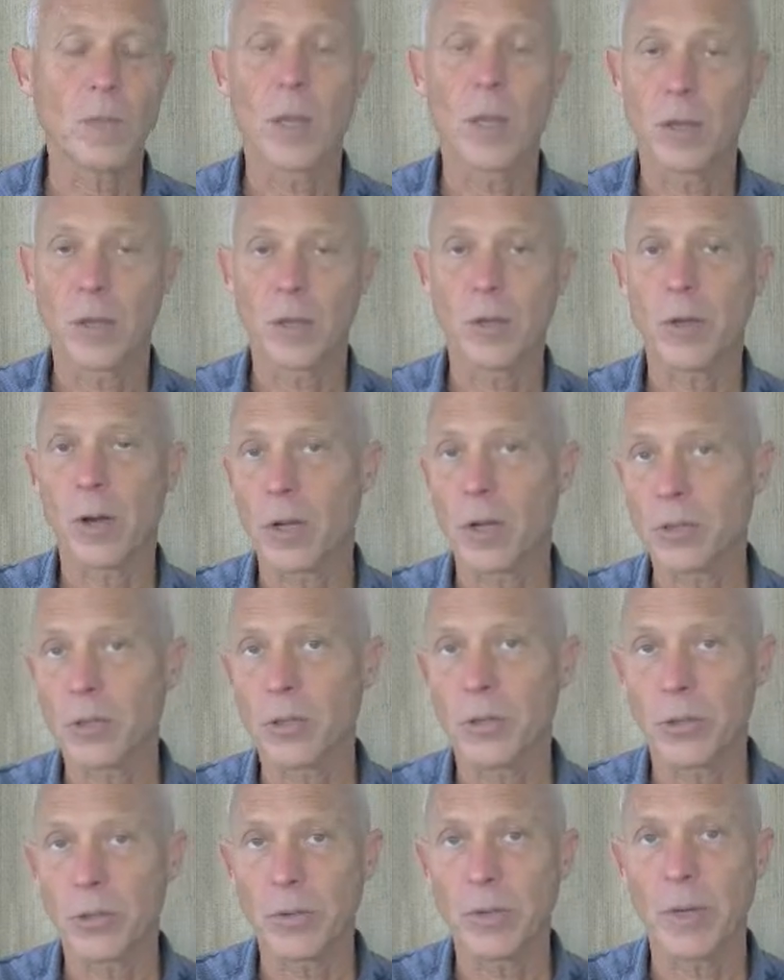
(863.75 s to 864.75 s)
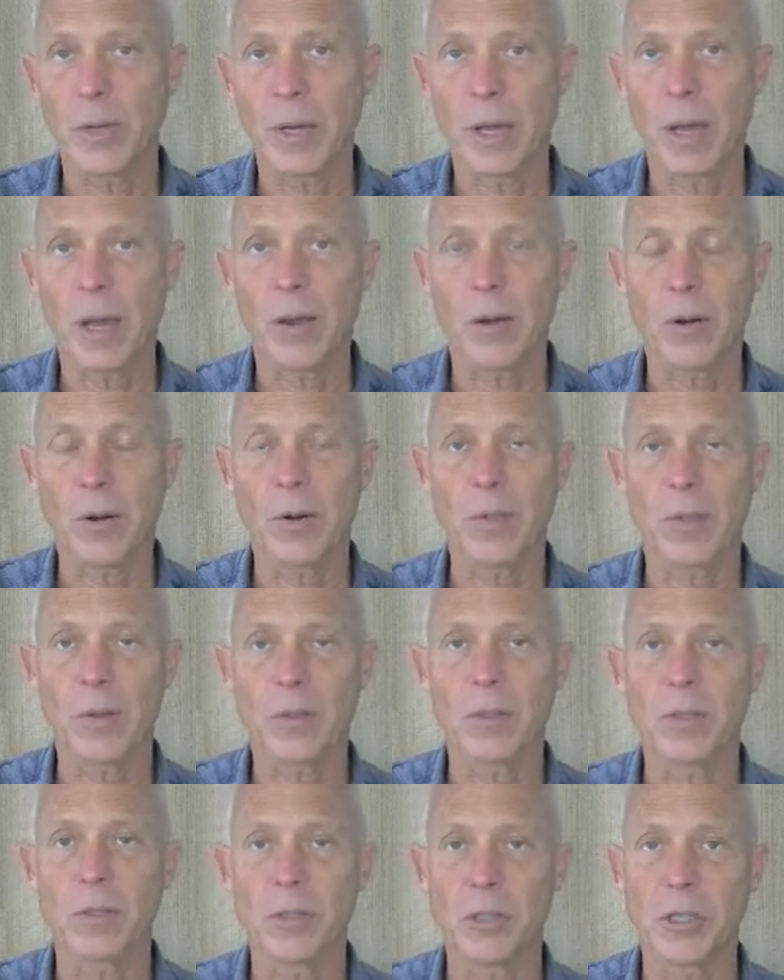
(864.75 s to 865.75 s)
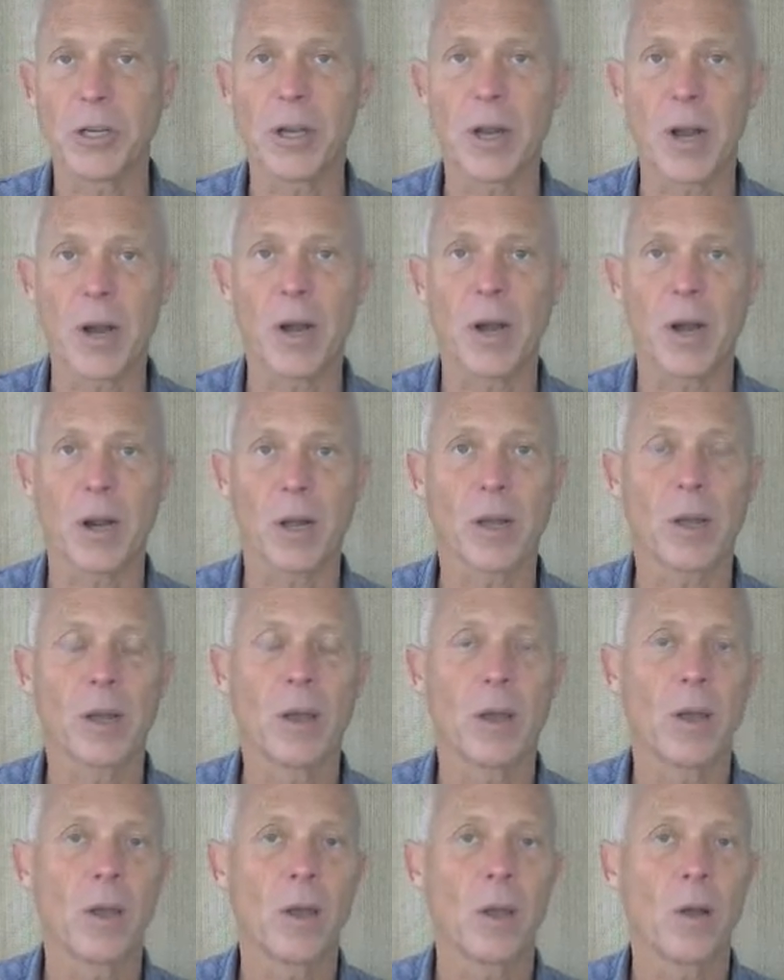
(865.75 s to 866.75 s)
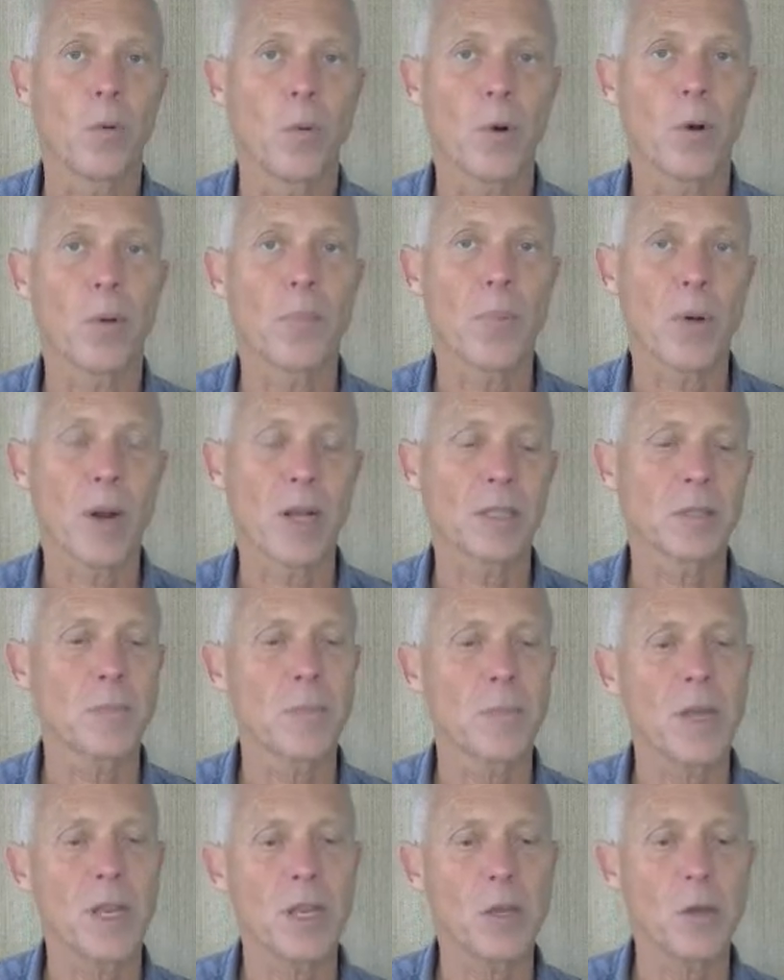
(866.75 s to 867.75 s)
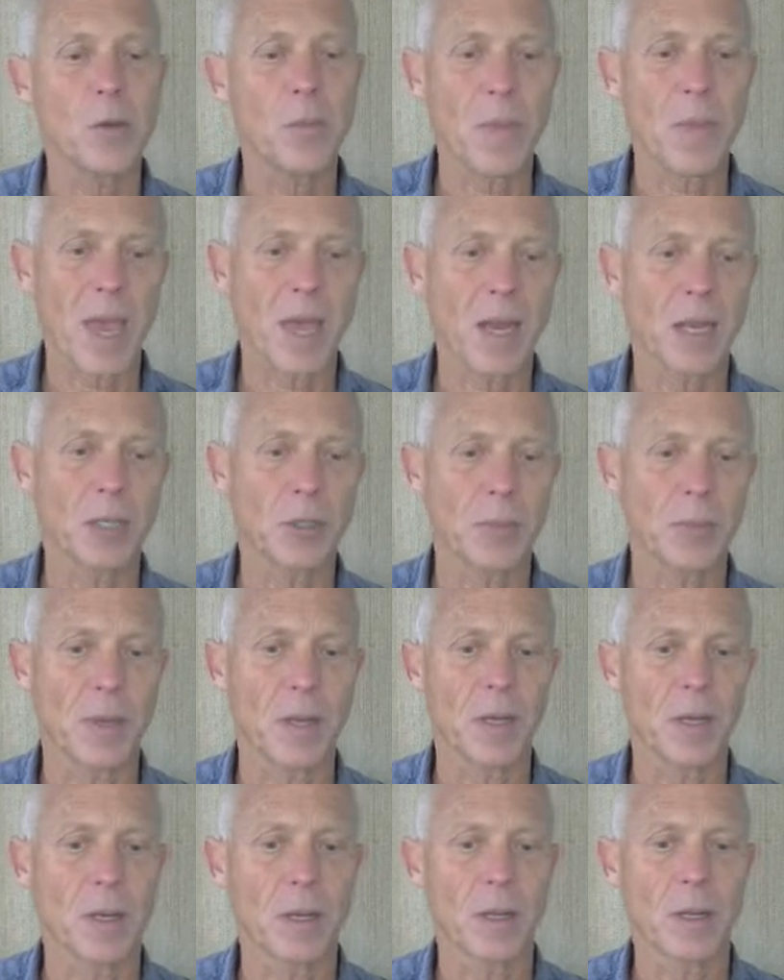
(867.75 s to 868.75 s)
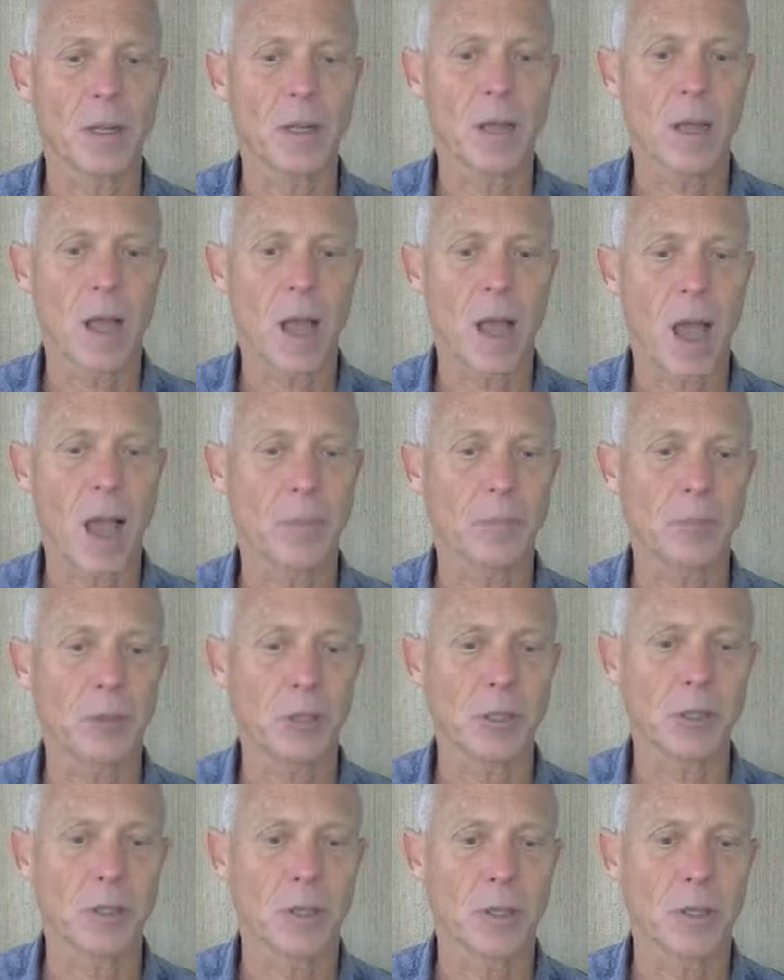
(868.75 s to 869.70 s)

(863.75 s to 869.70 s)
you could also do it under the generic WordPress menu management options.